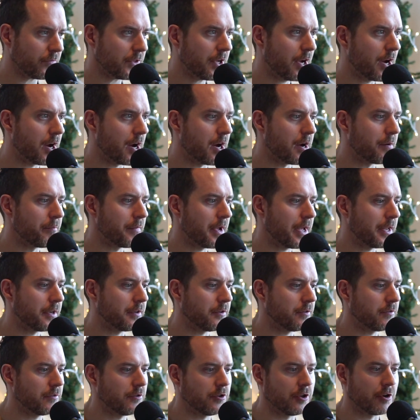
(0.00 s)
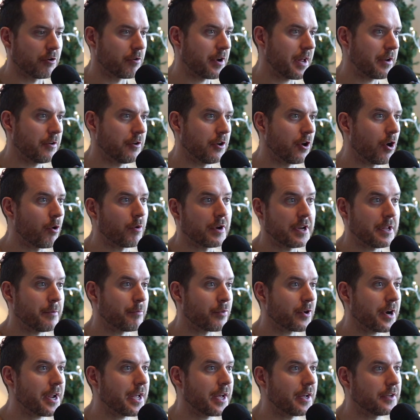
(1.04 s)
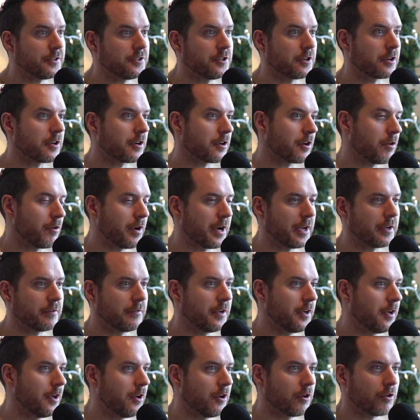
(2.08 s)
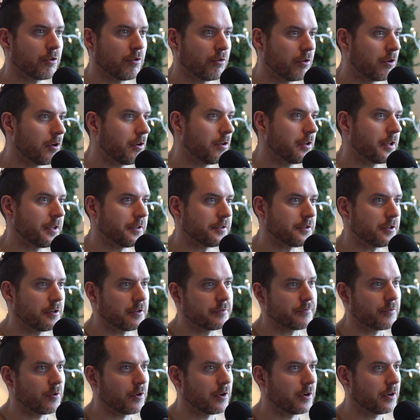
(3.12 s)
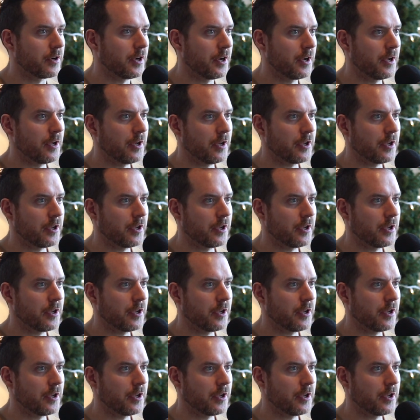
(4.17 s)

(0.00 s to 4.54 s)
and you don't know any brands, you're going to go on Google and search for,